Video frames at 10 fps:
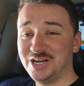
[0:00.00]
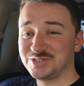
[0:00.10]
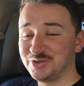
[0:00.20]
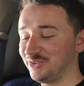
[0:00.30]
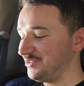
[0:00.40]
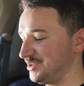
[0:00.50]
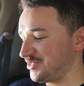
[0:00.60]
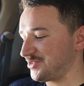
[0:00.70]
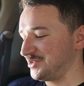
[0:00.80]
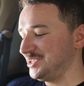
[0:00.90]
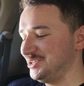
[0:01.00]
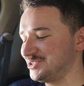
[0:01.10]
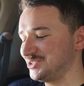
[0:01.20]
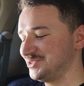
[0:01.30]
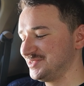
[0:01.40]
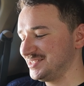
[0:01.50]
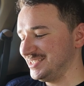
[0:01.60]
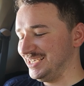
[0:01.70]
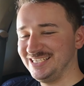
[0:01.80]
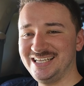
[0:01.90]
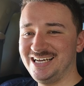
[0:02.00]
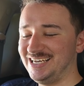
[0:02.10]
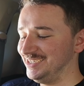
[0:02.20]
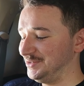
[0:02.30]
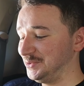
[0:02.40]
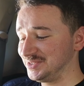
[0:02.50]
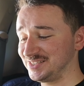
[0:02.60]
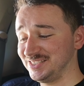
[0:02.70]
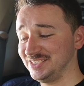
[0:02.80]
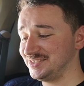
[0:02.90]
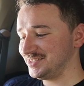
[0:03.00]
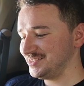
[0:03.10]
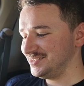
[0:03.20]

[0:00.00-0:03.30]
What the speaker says: it's already found 3 issues and oh, it's 6.